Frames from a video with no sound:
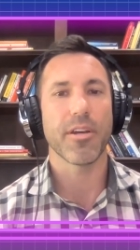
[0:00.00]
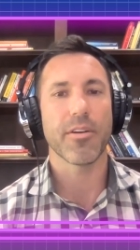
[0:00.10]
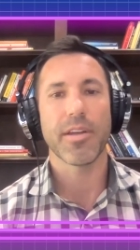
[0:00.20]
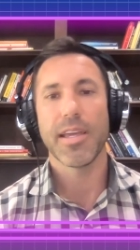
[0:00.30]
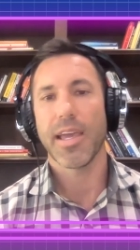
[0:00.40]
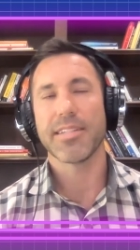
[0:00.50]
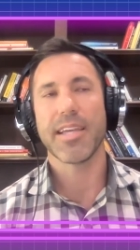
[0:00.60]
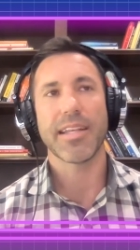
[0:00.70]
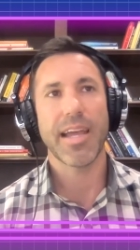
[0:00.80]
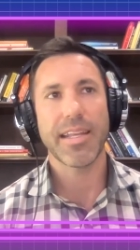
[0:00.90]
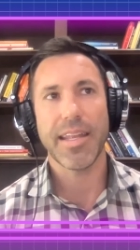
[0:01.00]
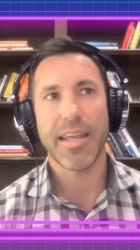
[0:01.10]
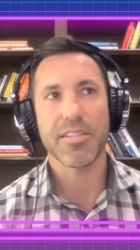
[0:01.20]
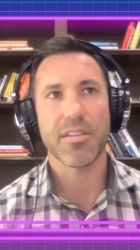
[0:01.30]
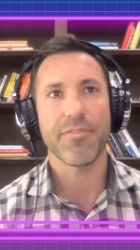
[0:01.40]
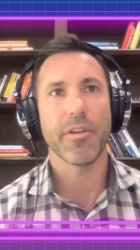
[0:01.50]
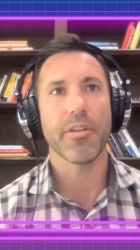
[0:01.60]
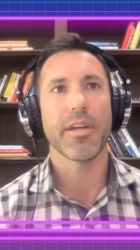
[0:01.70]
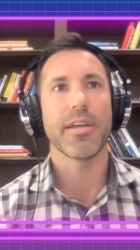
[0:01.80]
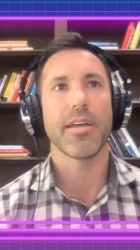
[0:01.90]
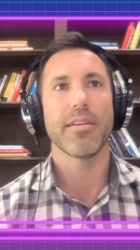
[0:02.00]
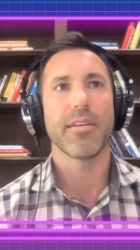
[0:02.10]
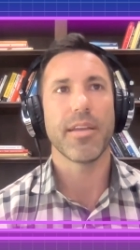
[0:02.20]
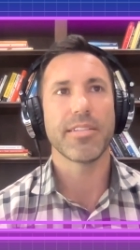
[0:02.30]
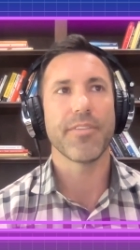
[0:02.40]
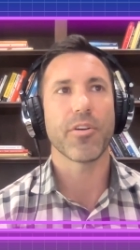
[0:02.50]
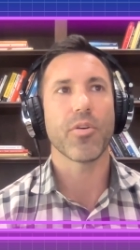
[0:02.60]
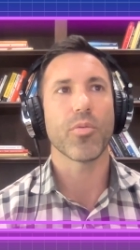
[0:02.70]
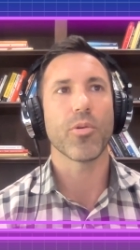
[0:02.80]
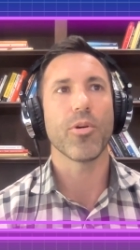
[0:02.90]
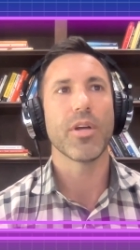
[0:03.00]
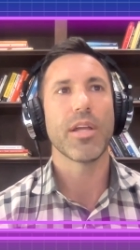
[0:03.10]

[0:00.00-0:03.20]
you know, it can take 90 days to fill a, a difficult role.